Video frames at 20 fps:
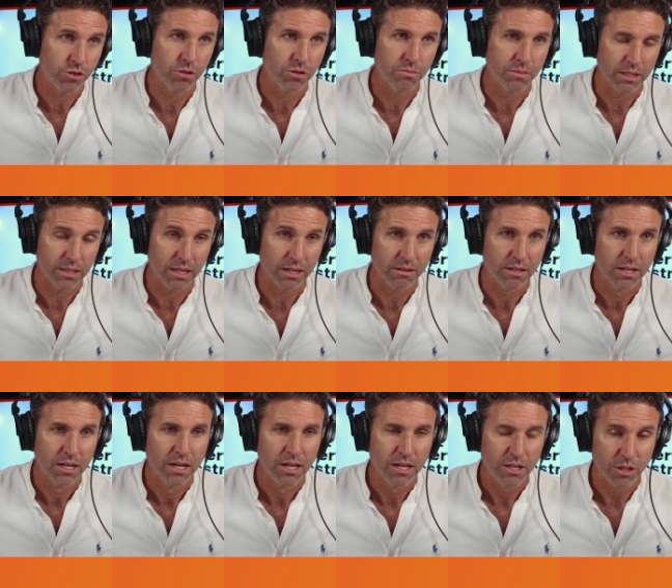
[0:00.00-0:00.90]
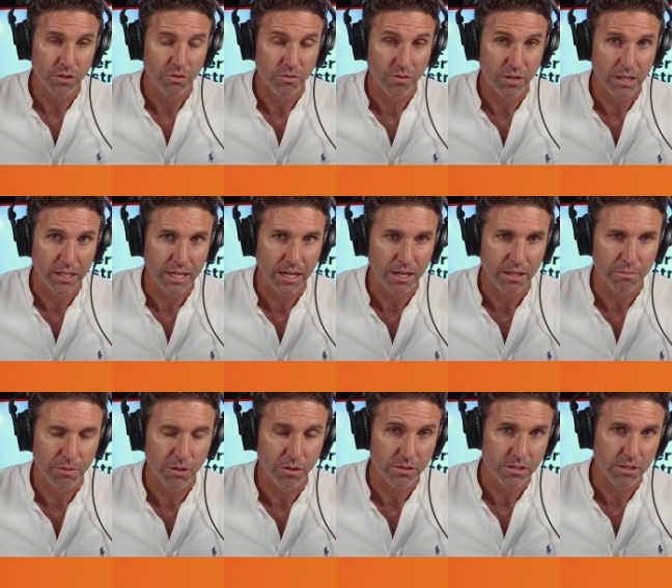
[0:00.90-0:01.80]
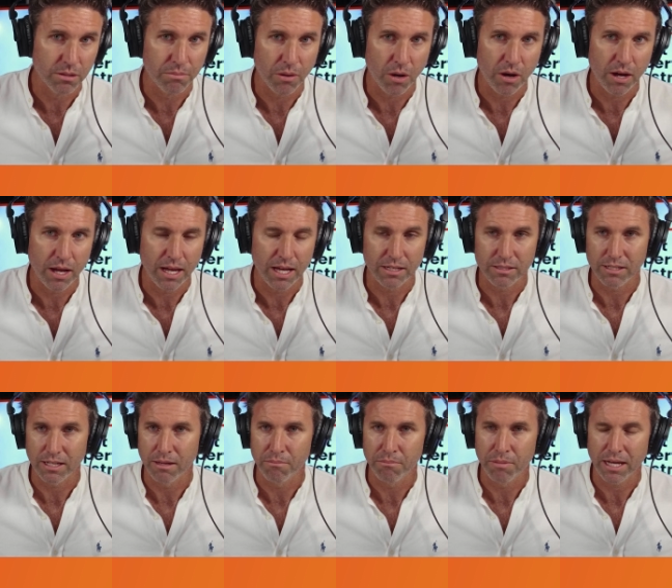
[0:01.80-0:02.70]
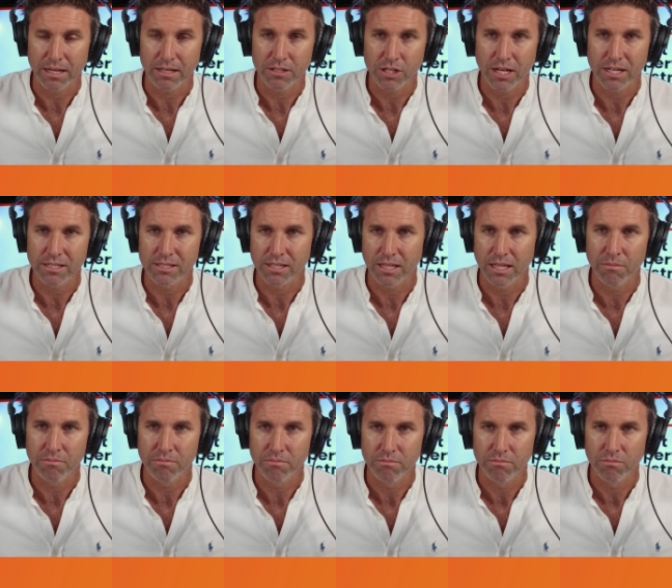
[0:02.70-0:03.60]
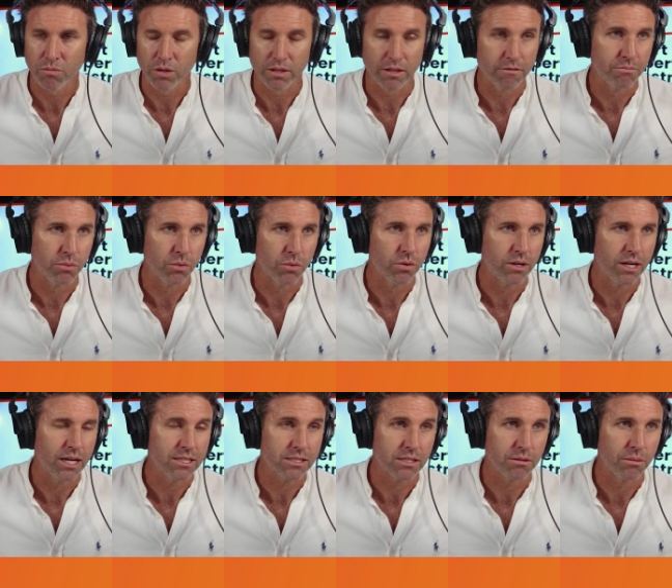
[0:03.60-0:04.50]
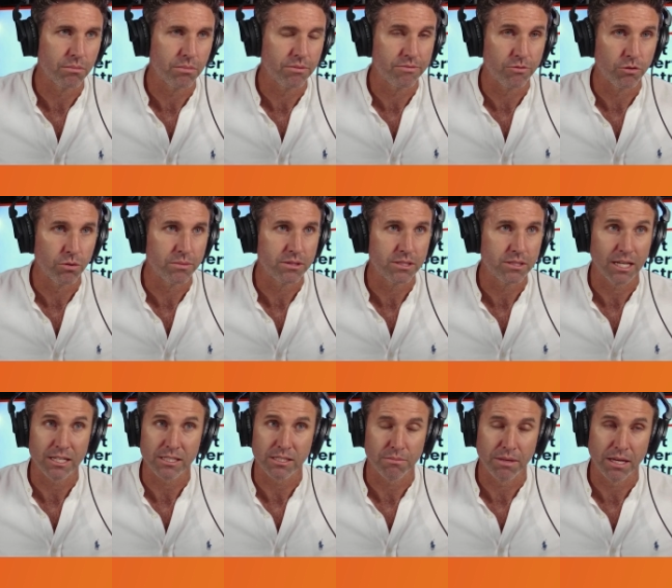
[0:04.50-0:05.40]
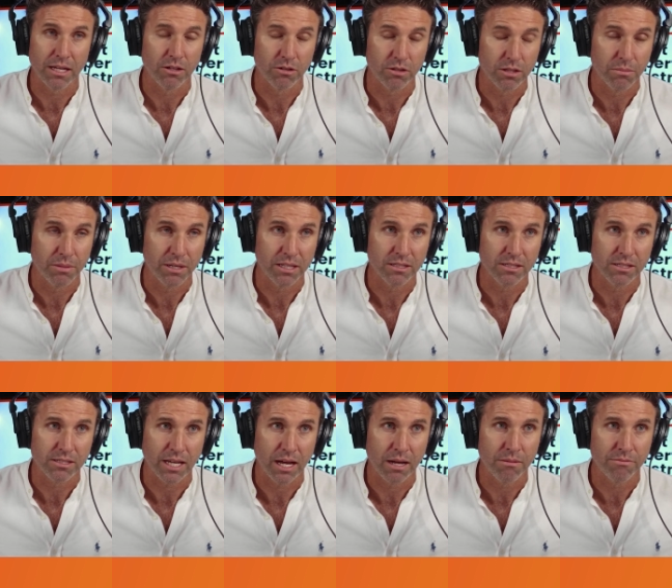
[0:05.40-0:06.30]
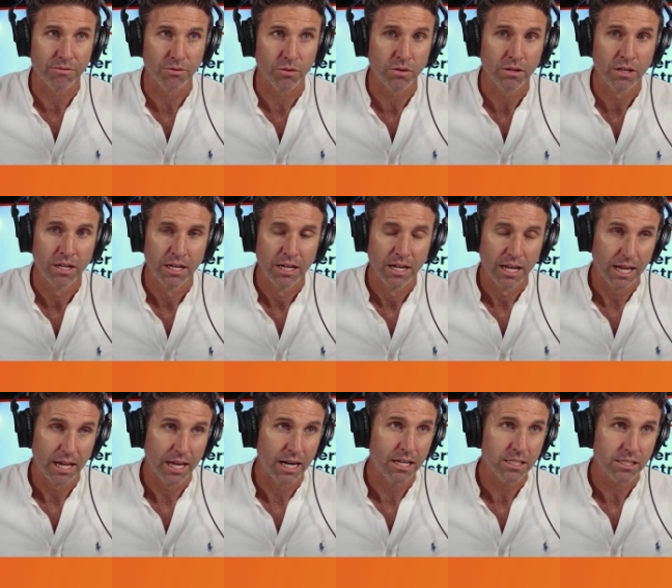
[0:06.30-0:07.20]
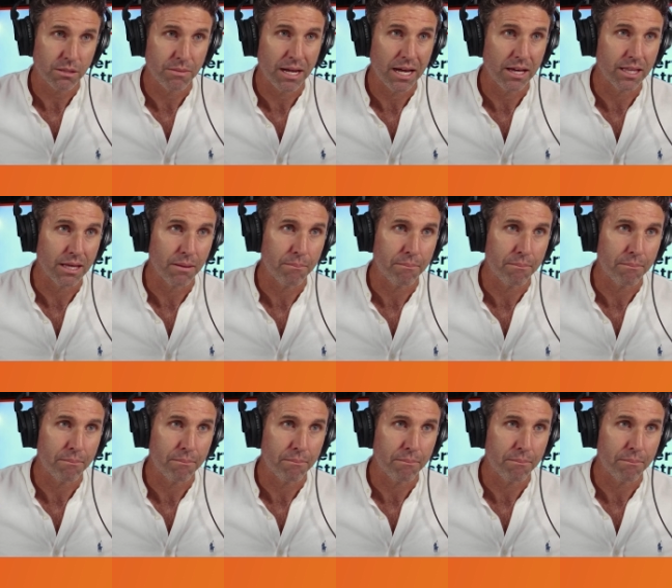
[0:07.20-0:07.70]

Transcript: assuming that you really are the person to buy a house land package, ask them what they've bought, ask them performance, ask them how long they've been in this game for, and ask them